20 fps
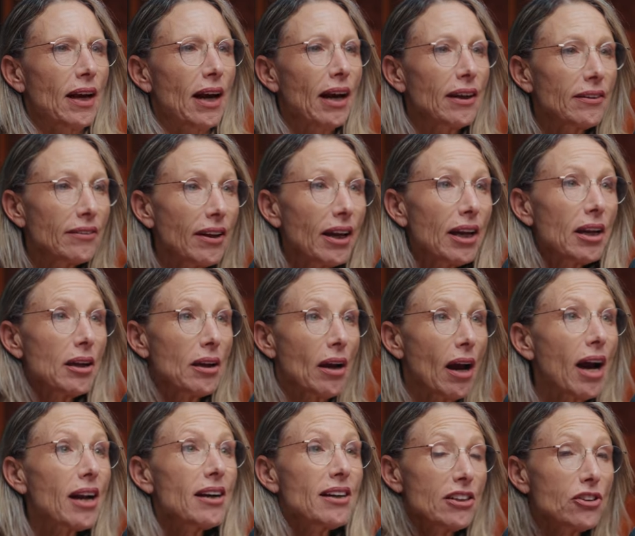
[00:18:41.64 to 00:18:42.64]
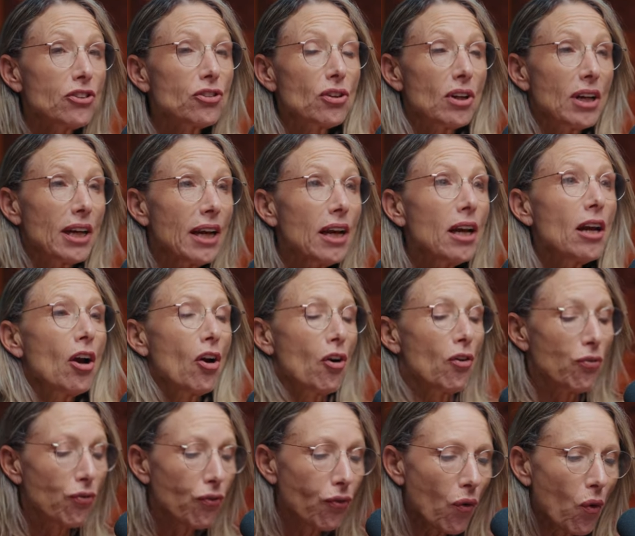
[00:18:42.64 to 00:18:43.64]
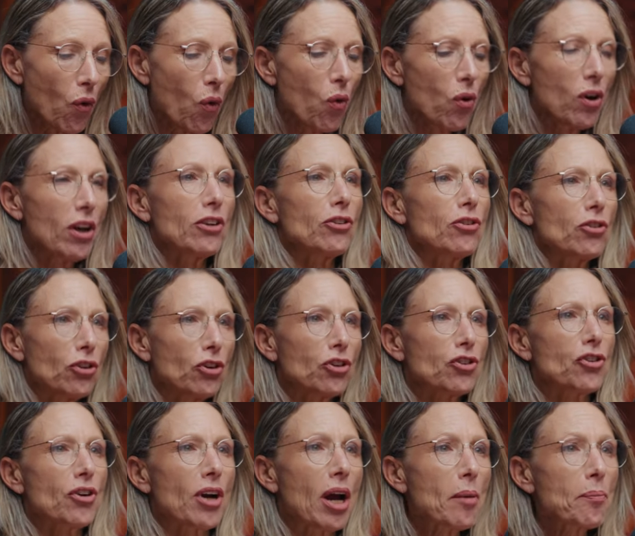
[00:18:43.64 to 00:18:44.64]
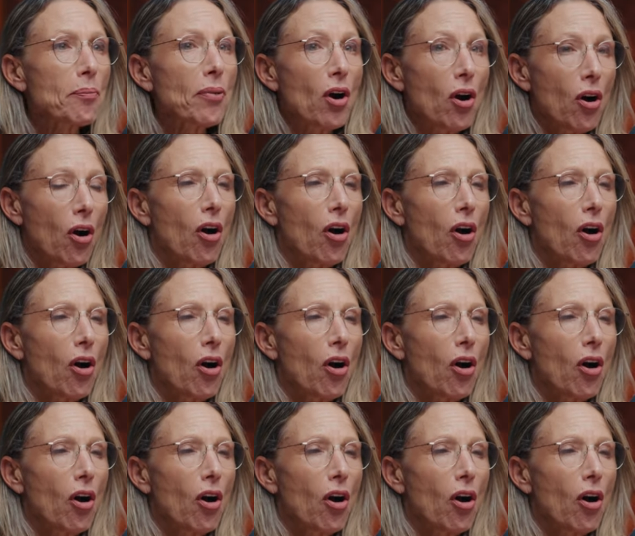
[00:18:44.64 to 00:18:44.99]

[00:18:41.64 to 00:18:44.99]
And they literally fall into the trap